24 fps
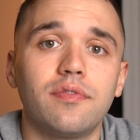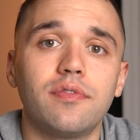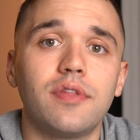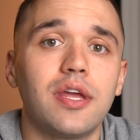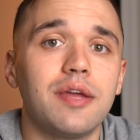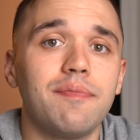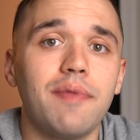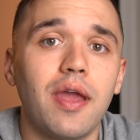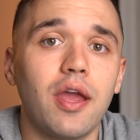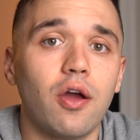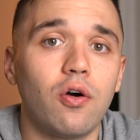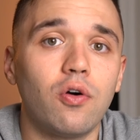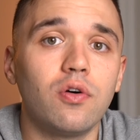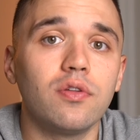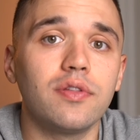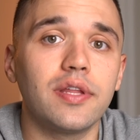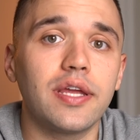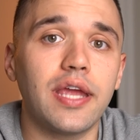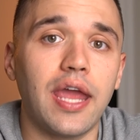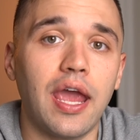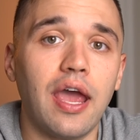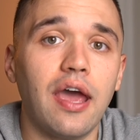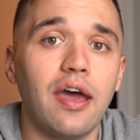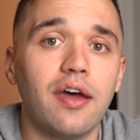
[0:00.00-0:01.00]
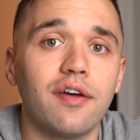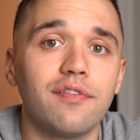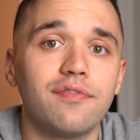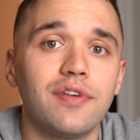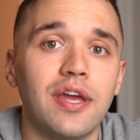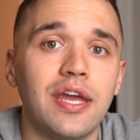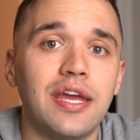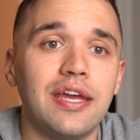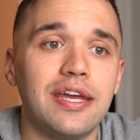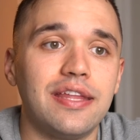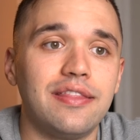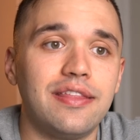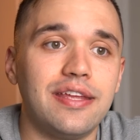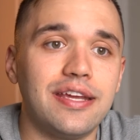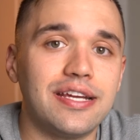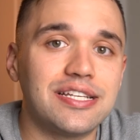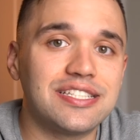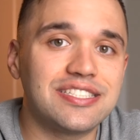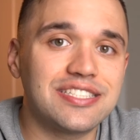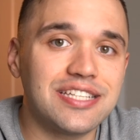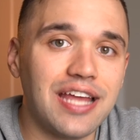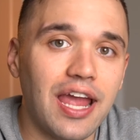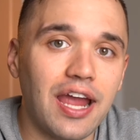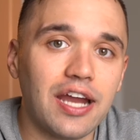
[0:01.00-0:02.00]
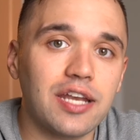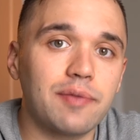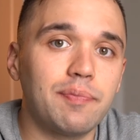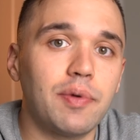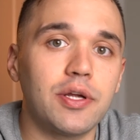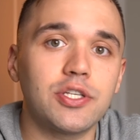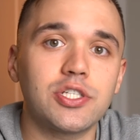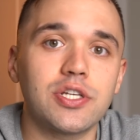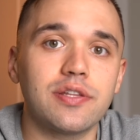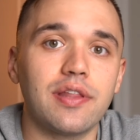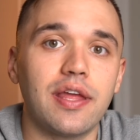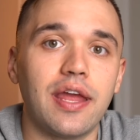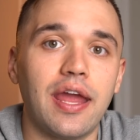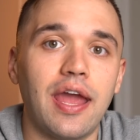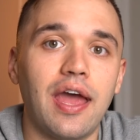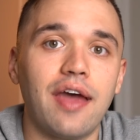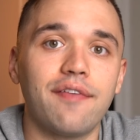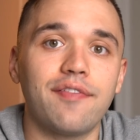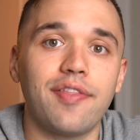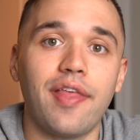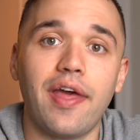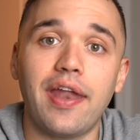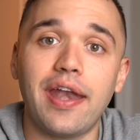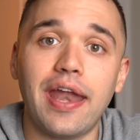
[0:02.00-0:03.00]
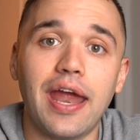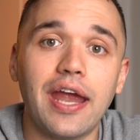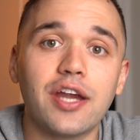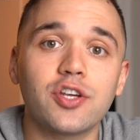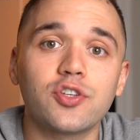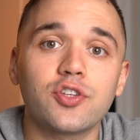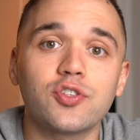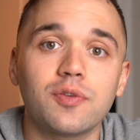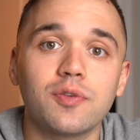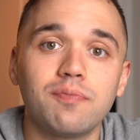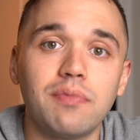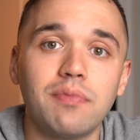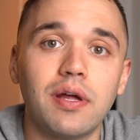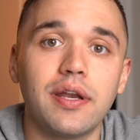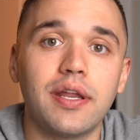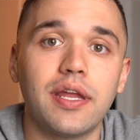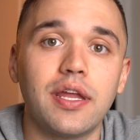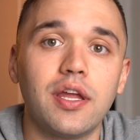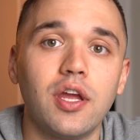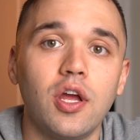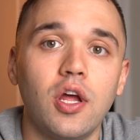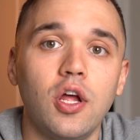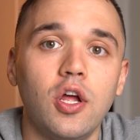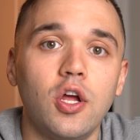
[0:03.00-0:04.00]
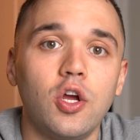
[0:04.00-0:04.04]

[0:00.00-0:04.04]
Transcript: They may only have the exact budget they have, and that extra money